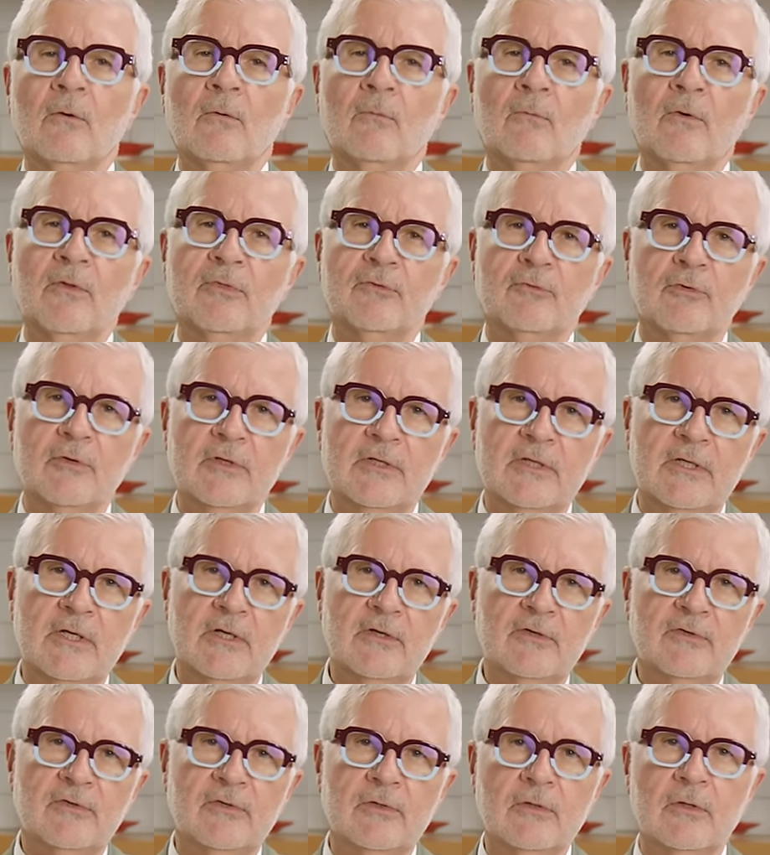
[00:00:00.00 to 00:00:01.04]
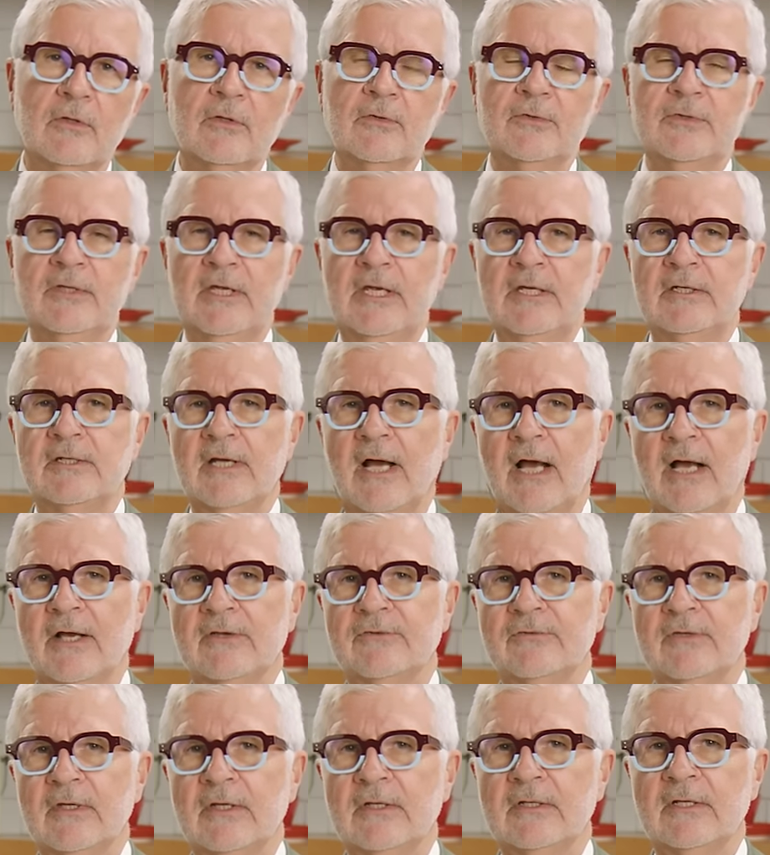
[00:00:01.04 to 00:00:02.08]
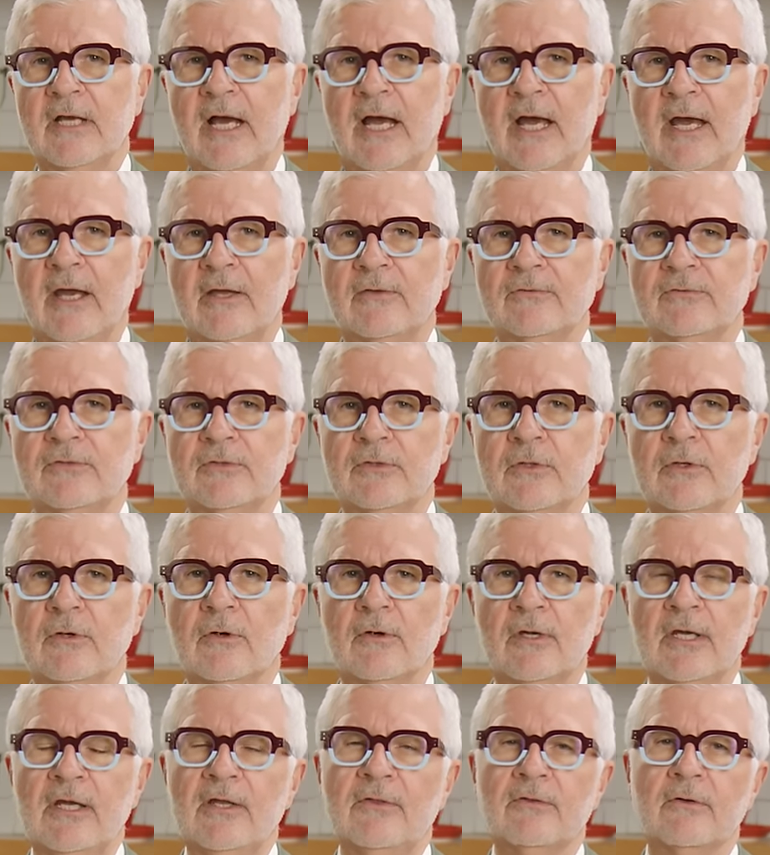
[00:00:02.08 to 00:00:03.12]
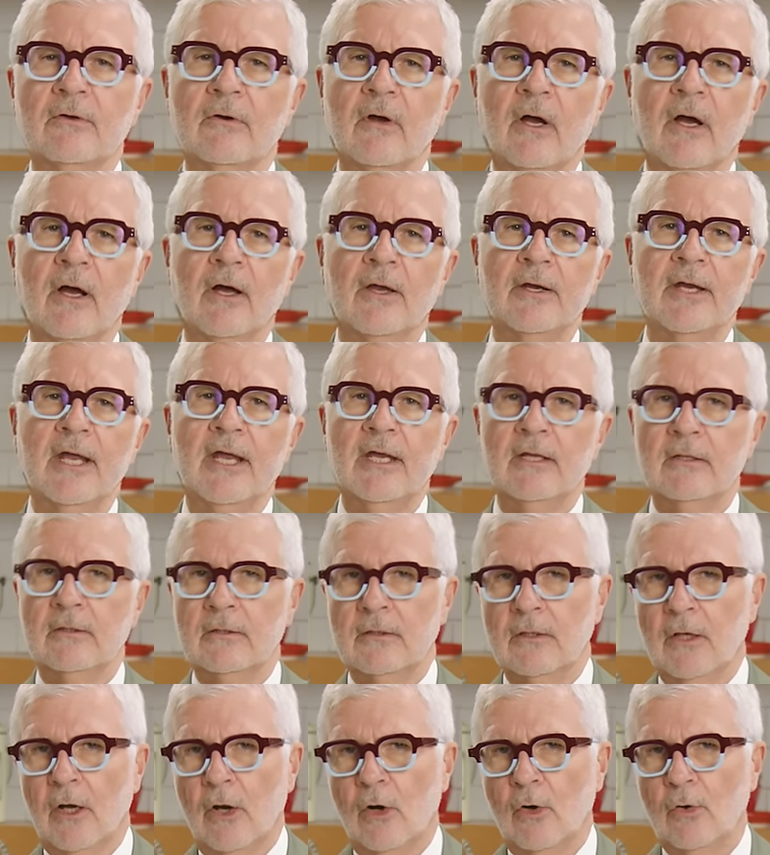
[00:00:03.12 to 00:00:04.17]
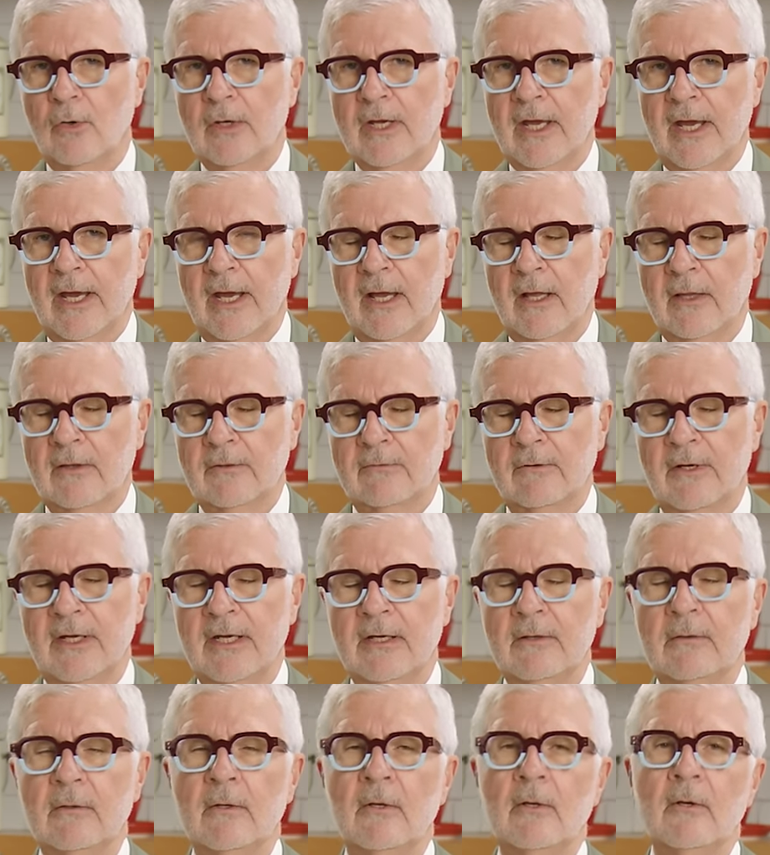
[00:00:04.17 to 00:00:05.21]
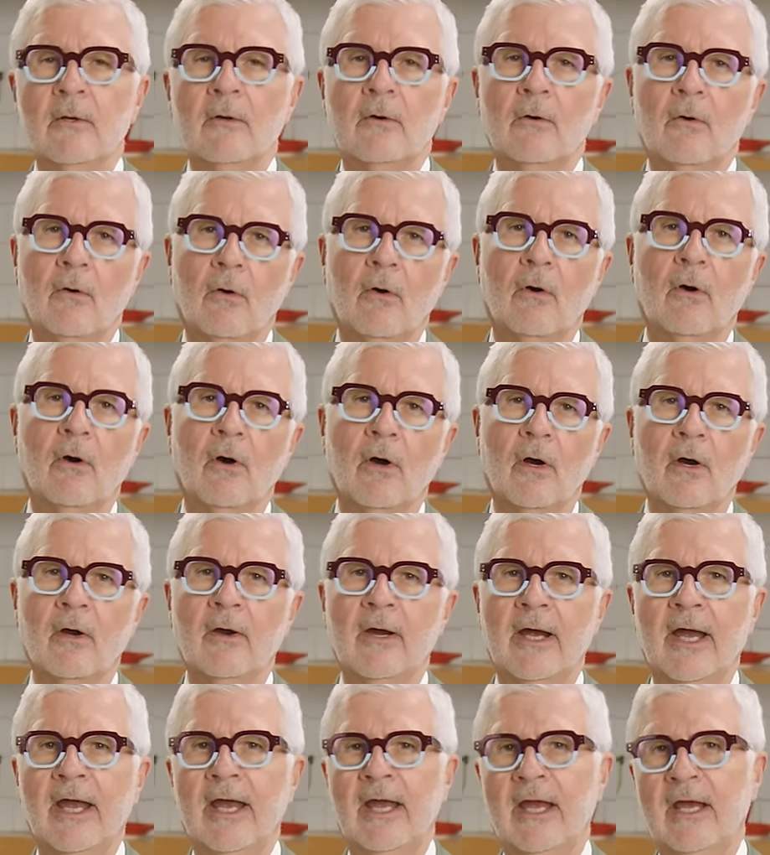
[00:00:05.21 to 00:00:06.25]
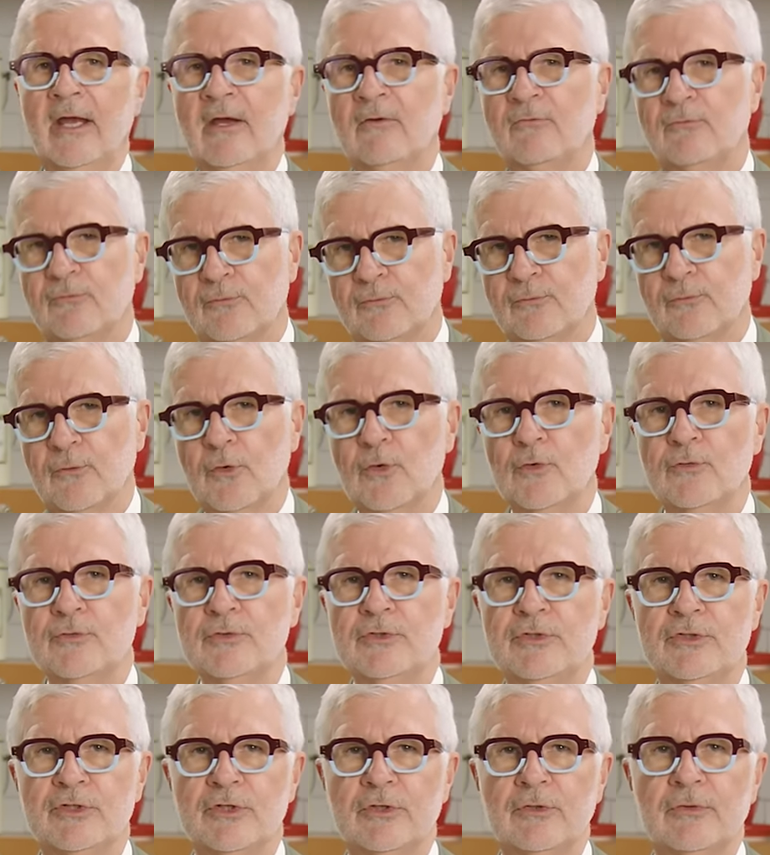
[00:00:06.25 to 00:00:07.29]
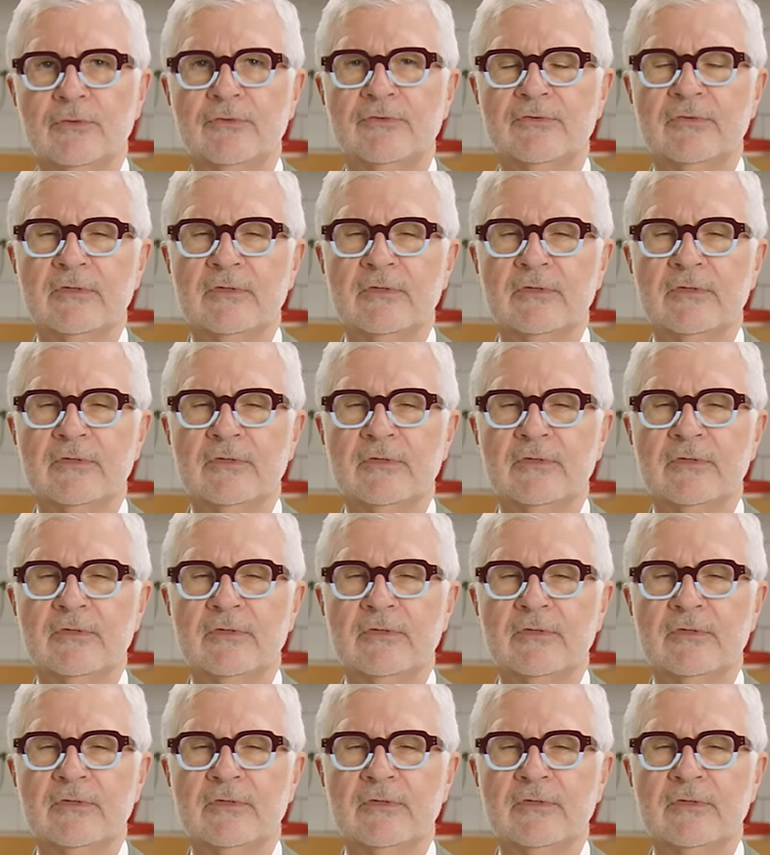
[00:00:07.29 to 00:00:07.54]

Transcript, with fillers: With traditional detoxing diets, you're either on a low-calorie or a fruit juice